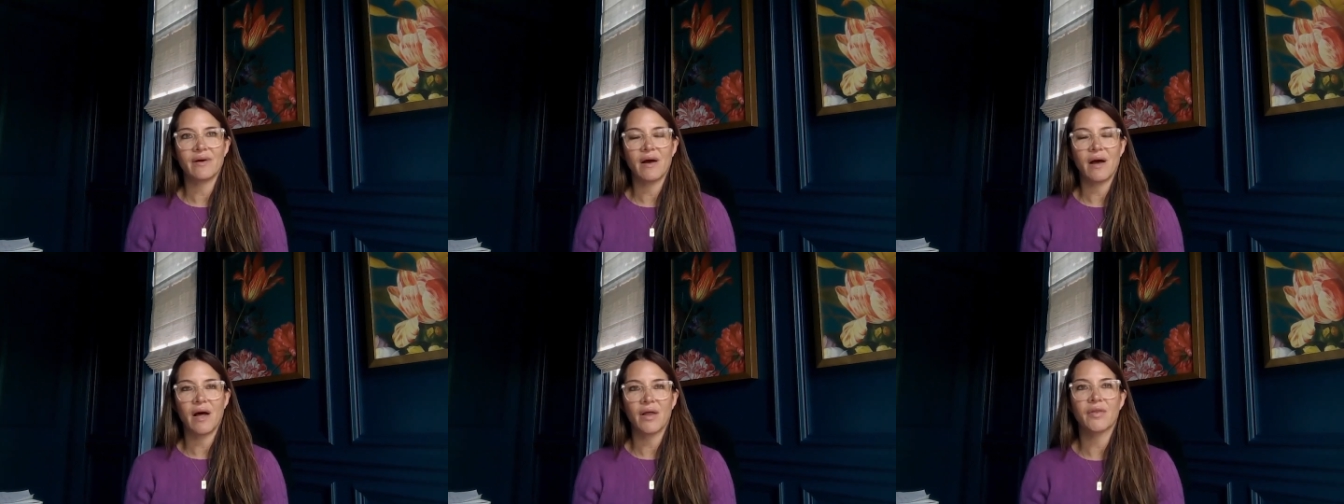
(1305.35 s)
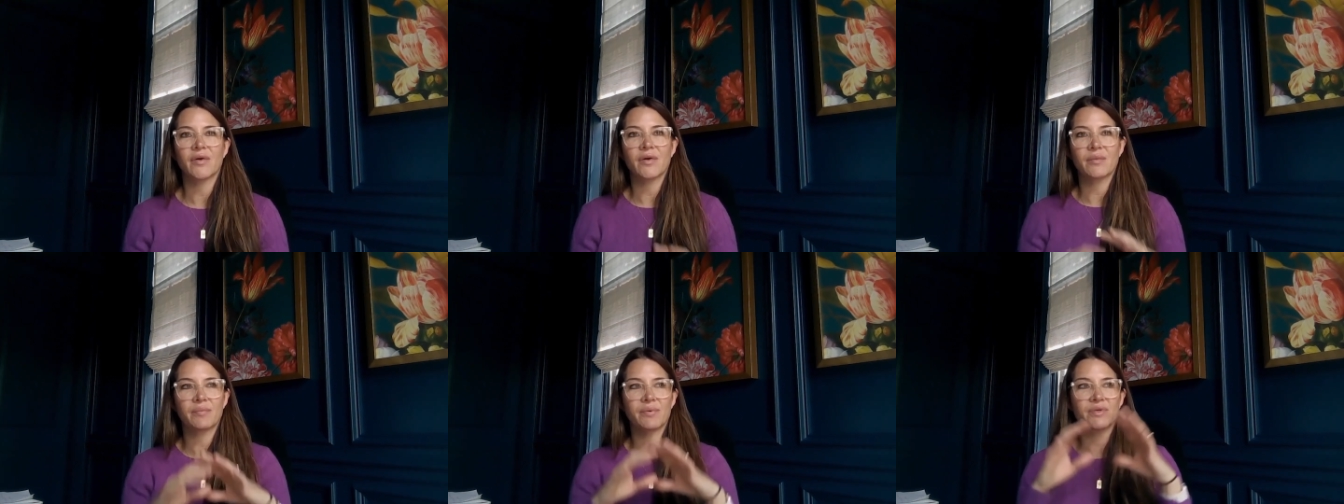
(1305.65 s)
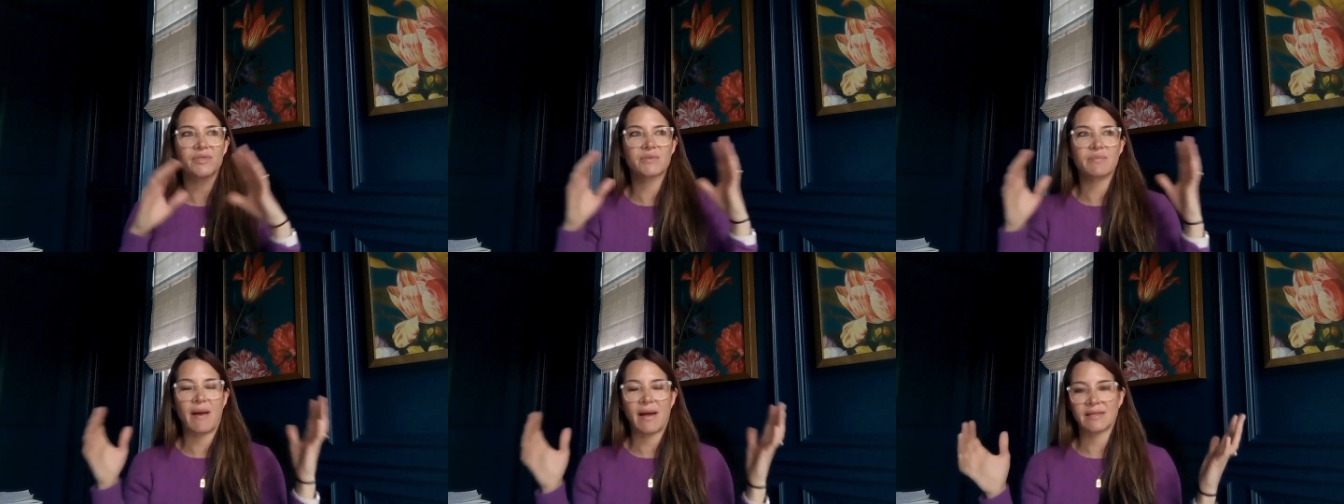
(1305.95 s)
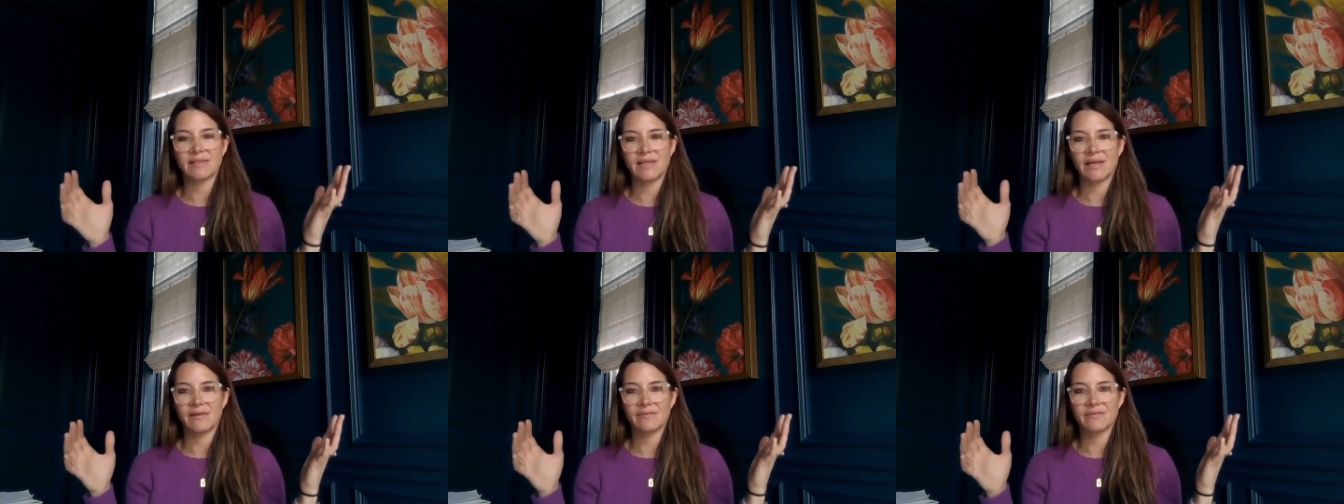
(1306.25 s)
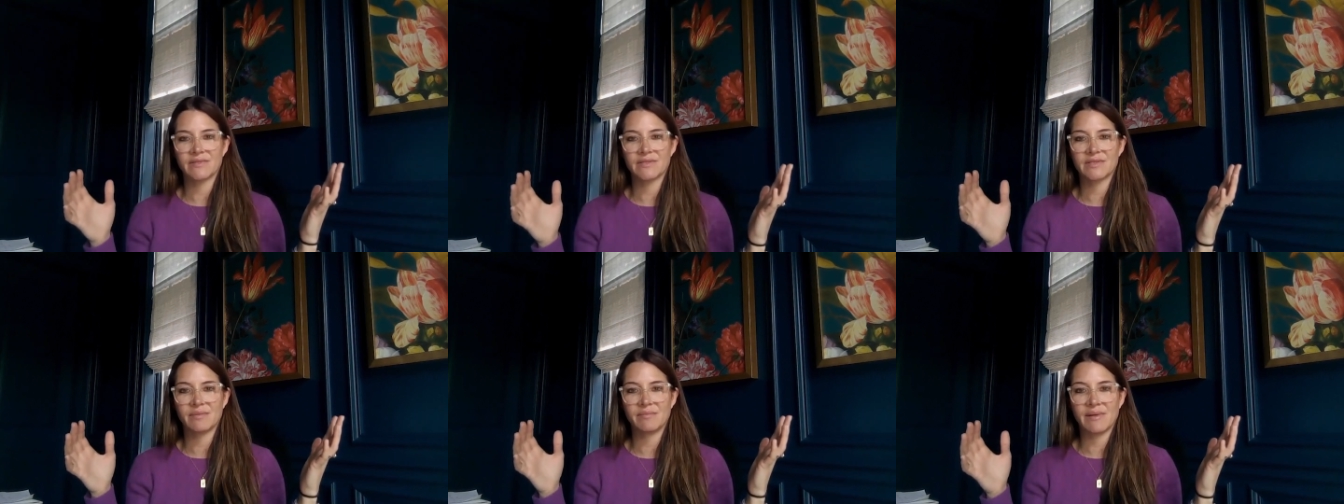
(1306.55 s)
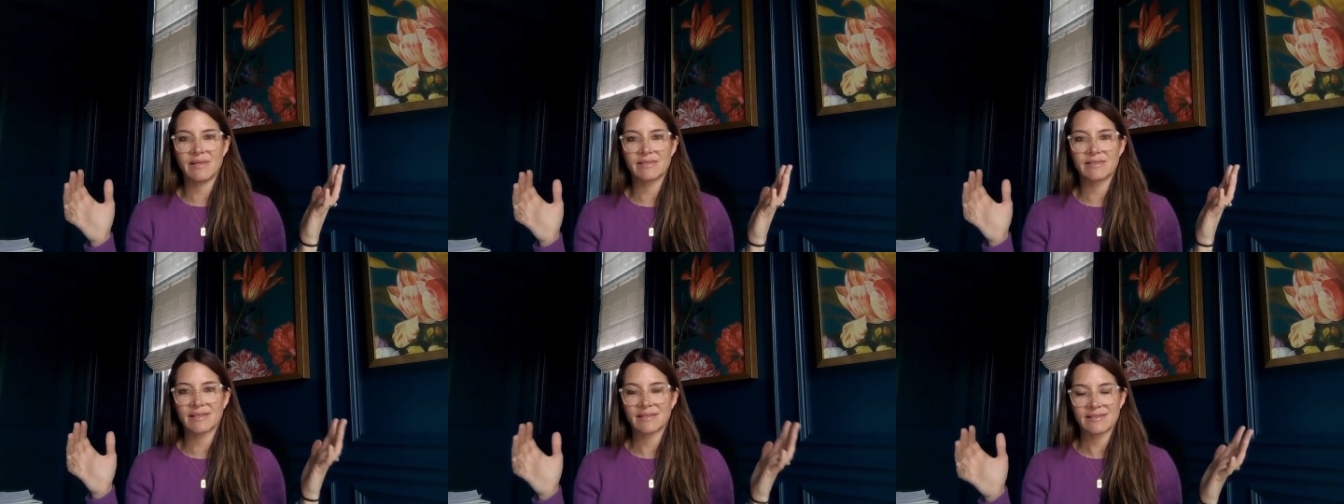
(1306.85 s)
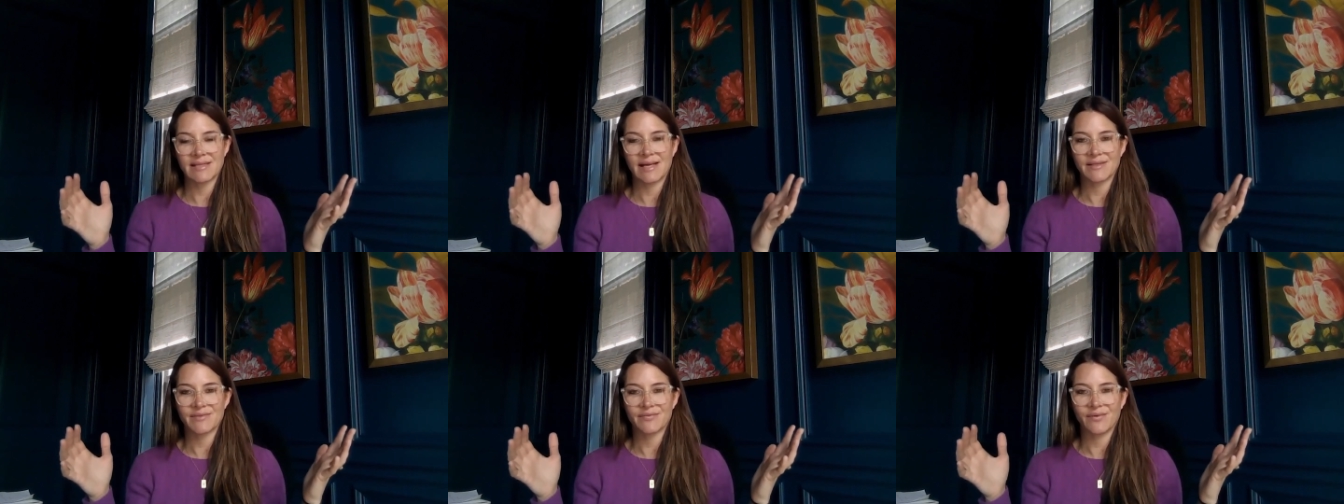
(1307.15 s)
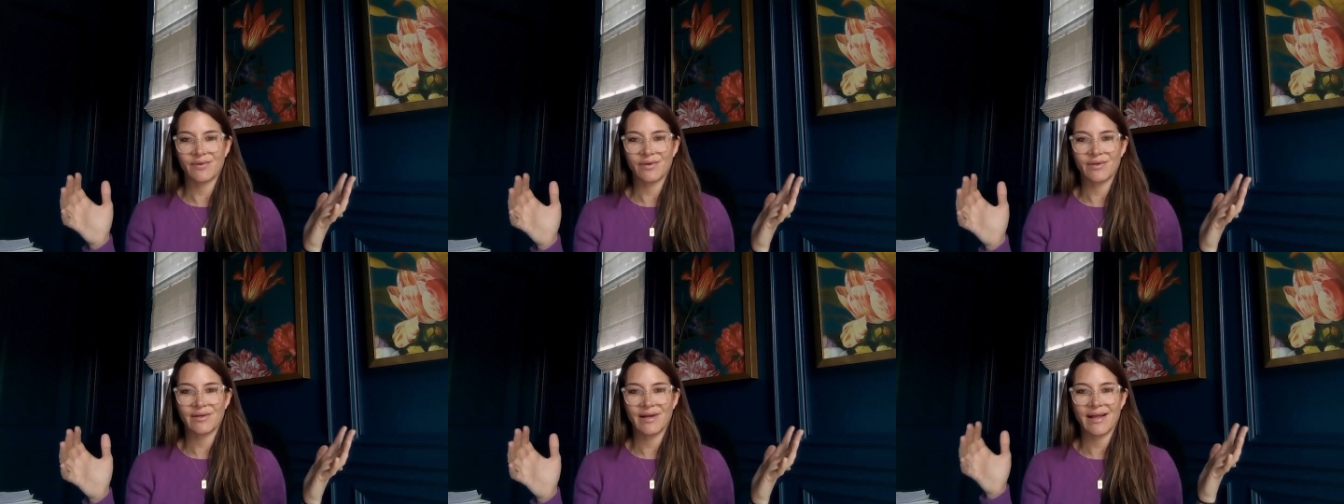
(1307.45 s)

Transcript: other perspectives to be successful.